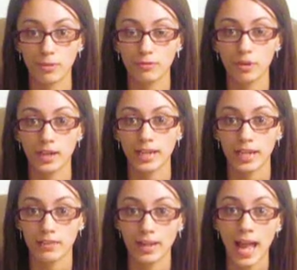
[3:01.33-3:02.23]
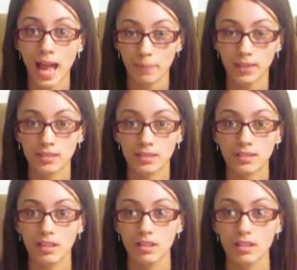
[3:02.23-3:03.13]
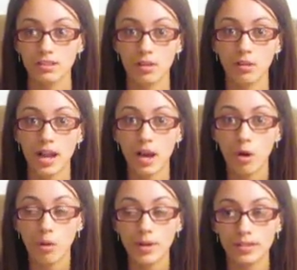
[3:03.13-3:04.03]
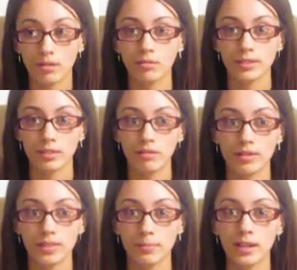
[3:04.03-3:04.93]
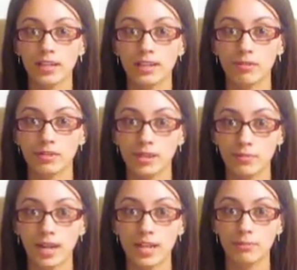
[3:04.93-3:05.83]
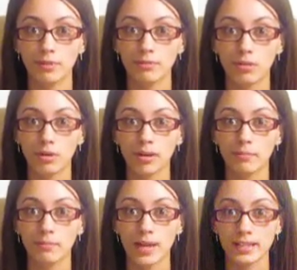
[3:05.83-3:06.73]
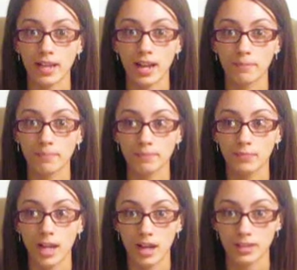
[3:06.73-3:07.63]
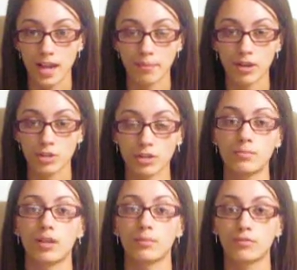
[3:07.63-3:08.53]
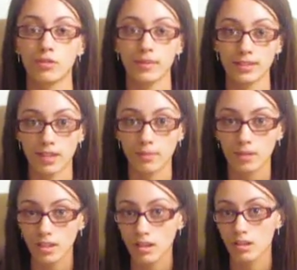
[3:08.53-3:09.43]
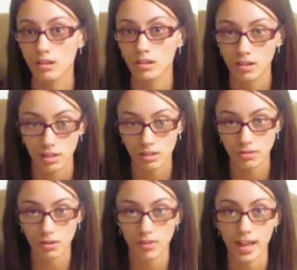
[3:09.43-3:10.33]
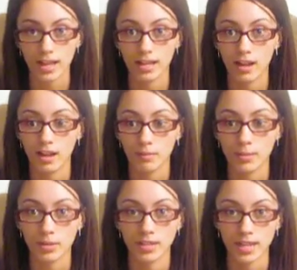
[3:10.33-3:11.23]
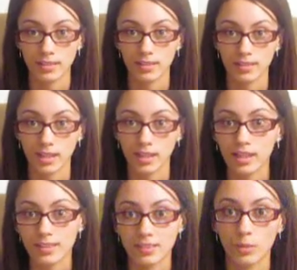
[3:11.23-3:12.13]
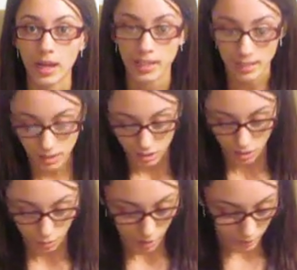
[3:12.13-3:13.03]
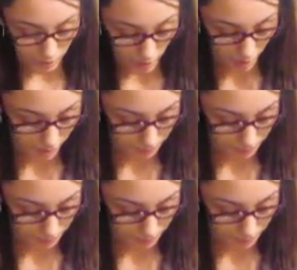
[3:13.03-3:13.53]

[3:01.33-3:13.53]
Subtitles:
before it even happens. So I always put cream on him before bedtime, diaper rash cream on him before bedtime, so that it protects his skin against the wetness throughout the night.